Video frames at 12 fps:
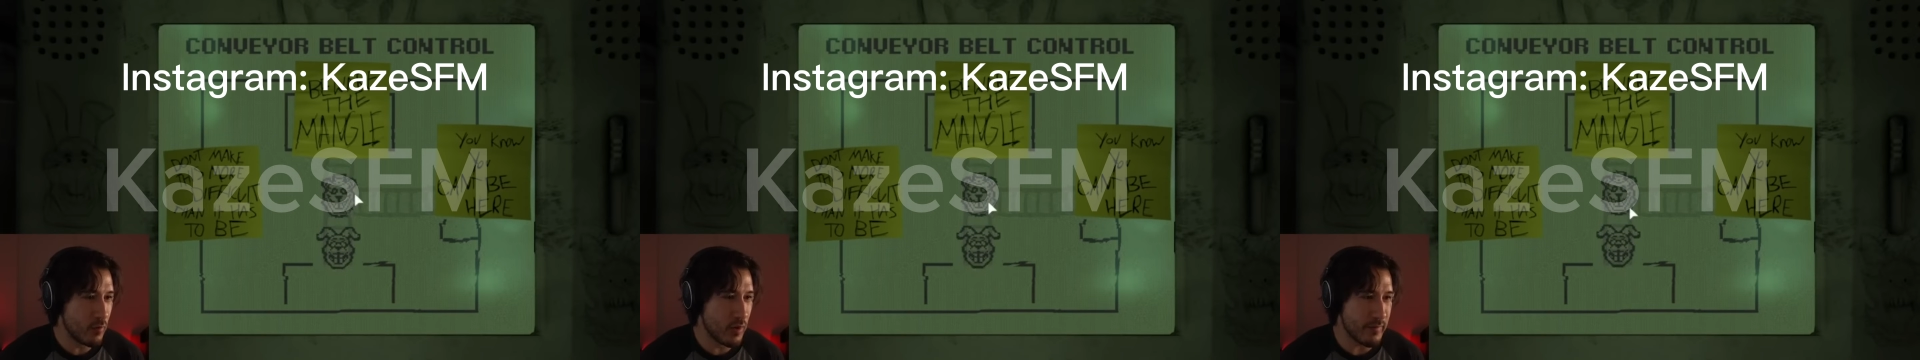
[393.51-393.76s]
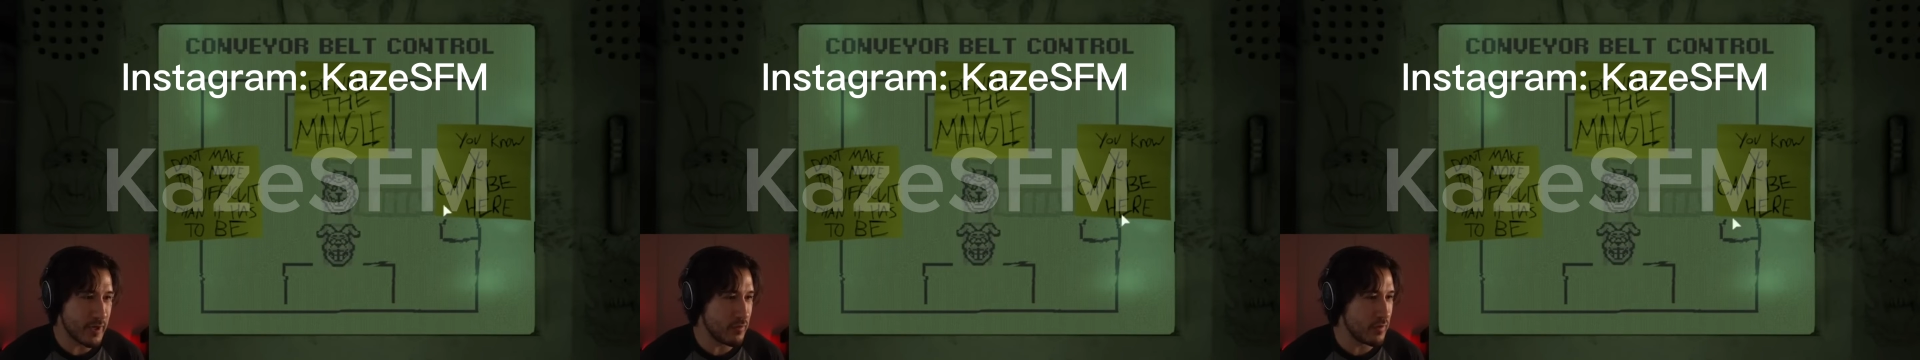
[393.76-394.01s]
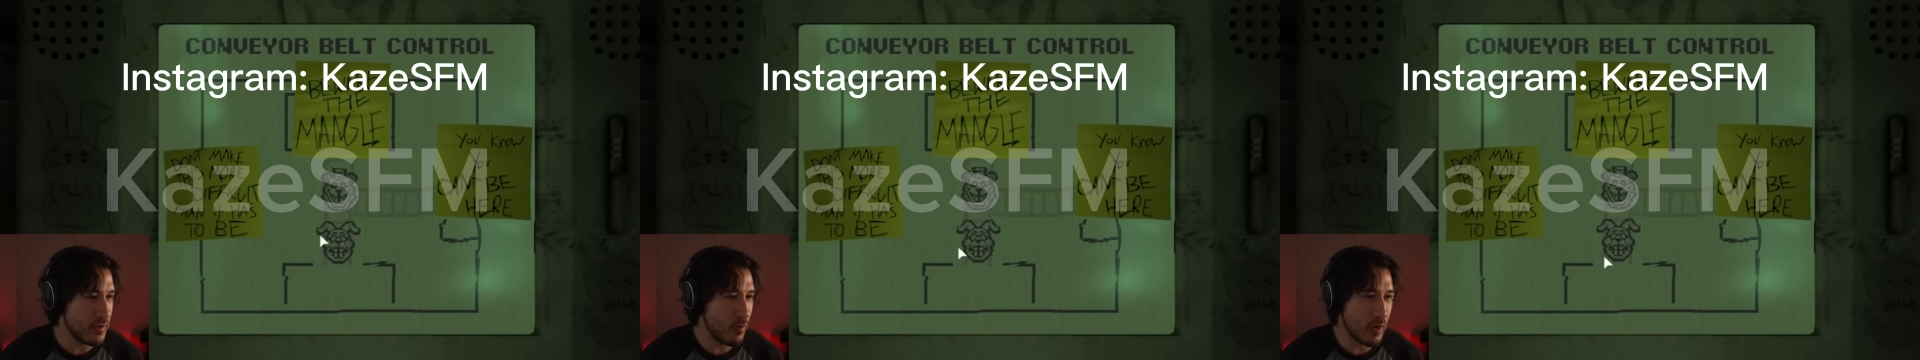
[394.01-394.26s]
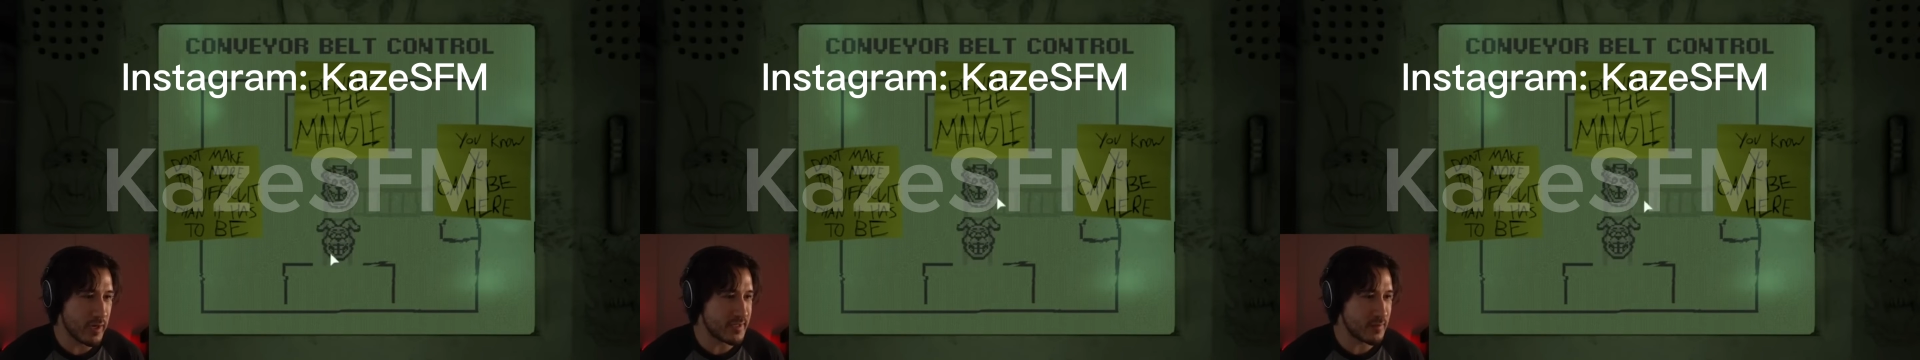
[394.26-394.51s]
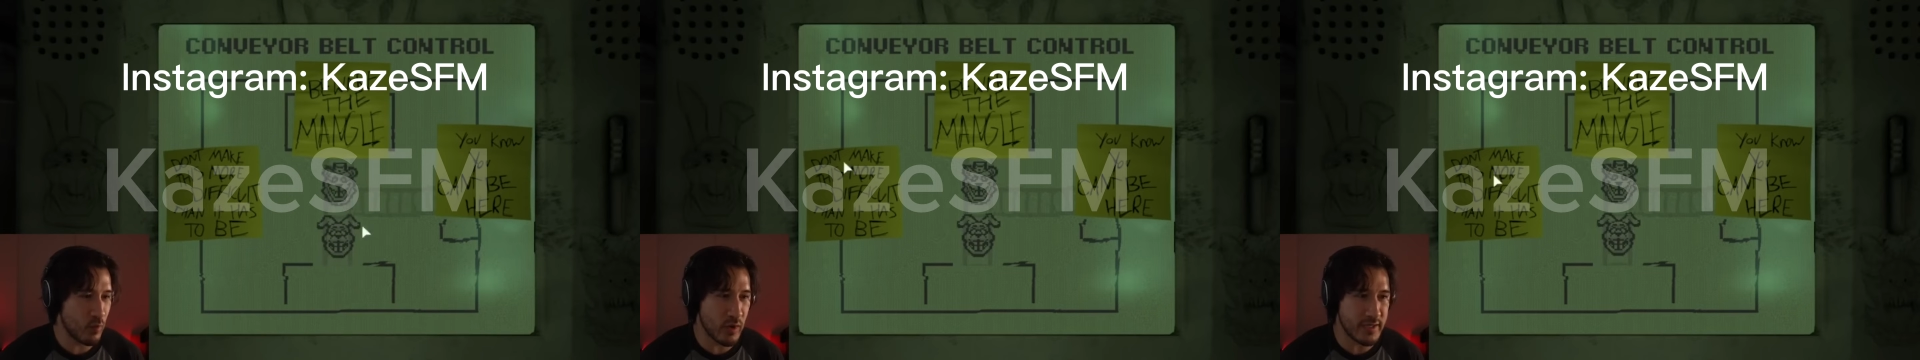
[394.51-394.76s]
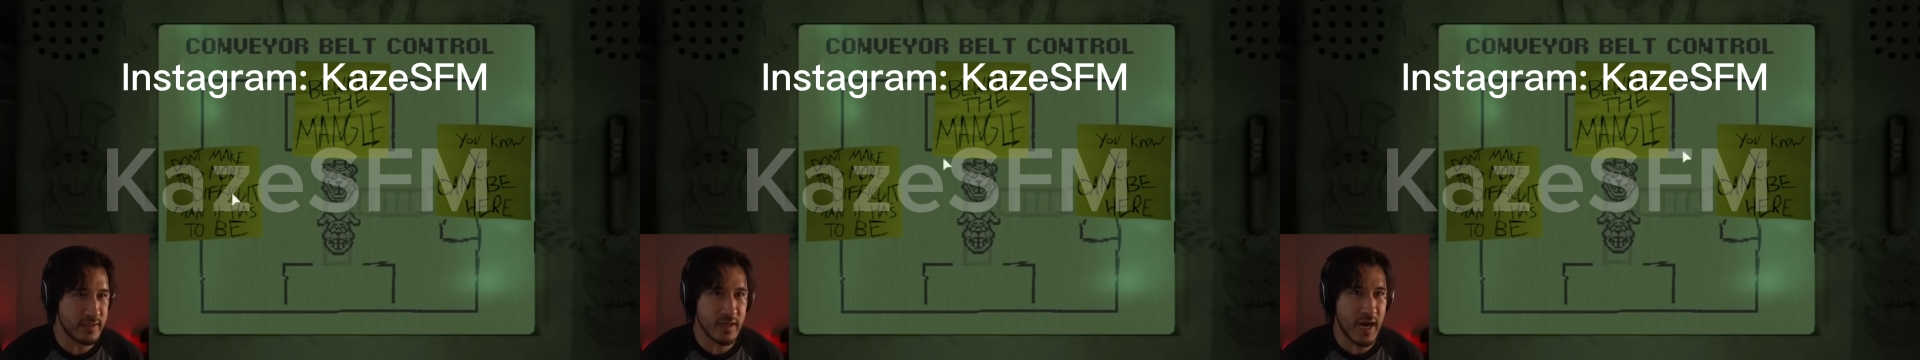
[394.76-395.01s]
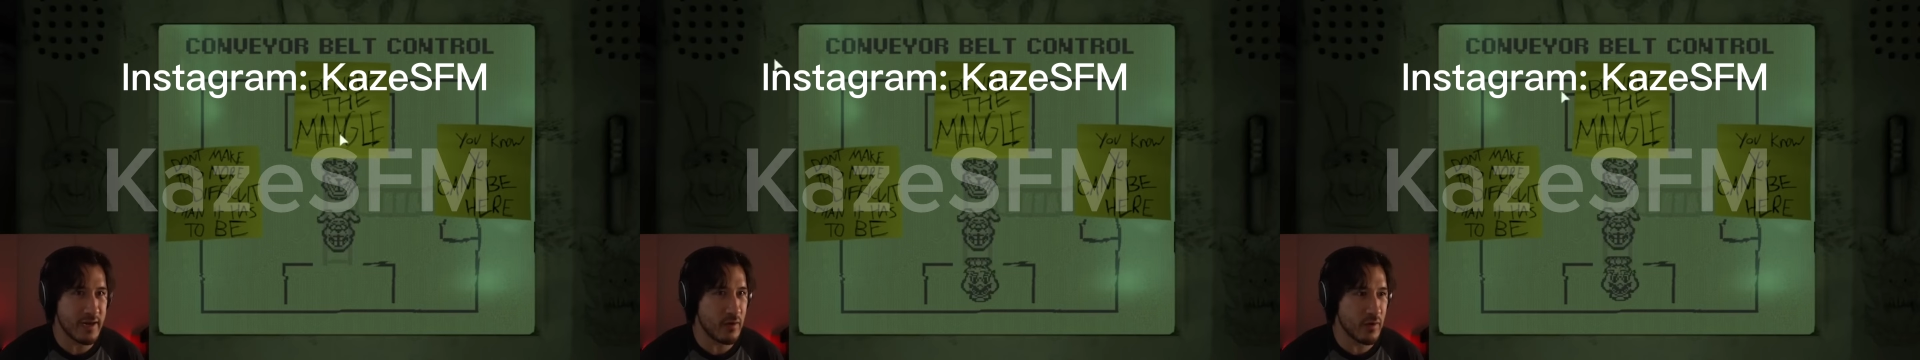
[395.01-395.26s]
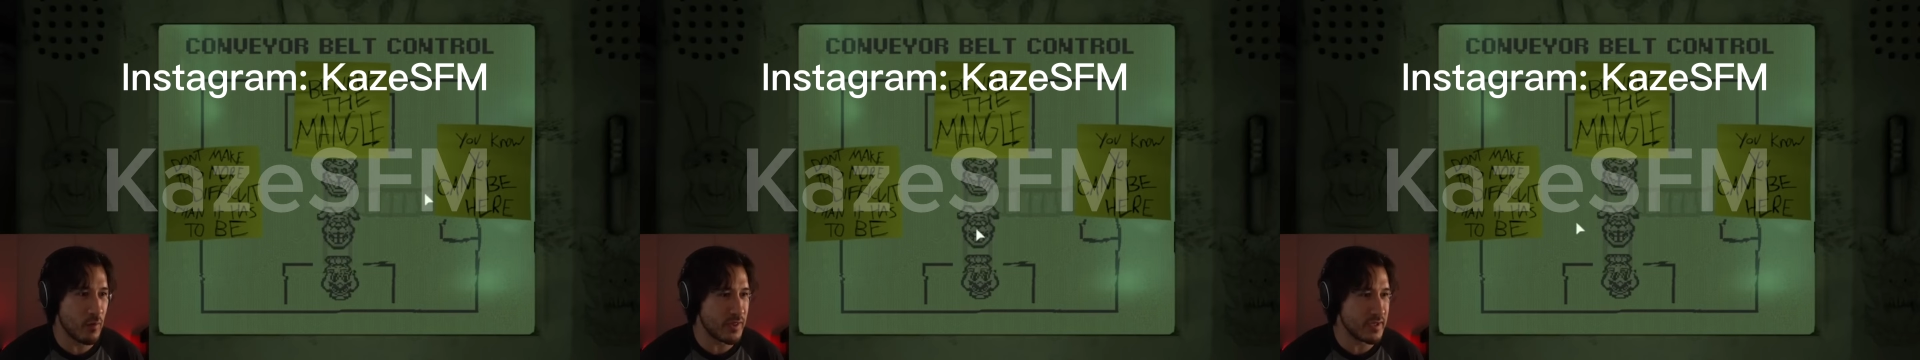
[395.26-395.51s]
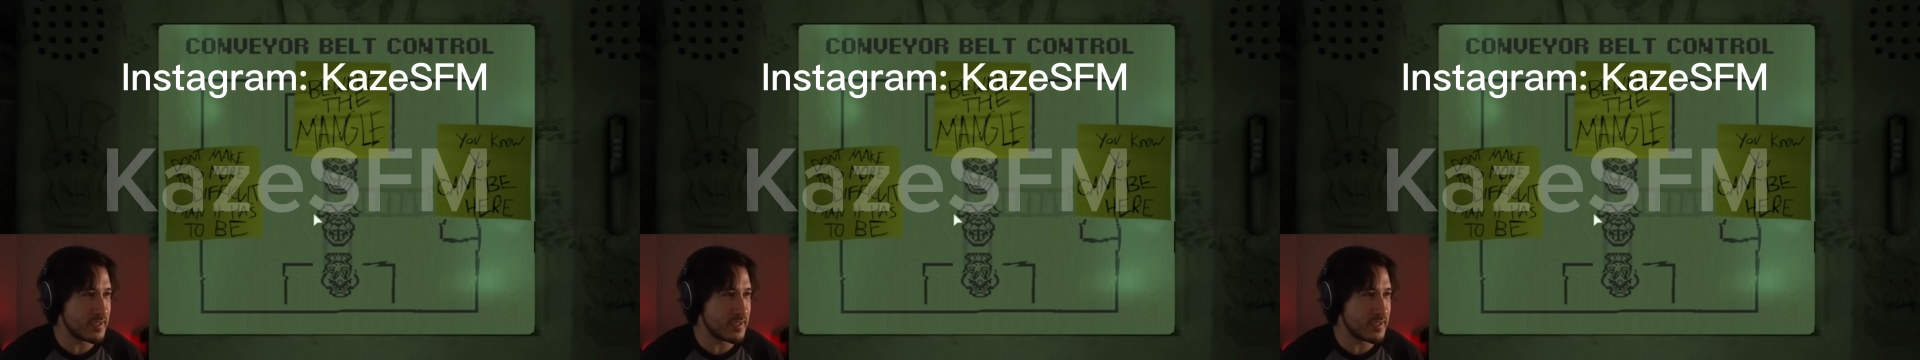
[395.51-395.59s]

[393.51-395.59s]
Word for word: What am I doing? What is? What is? I don't know what this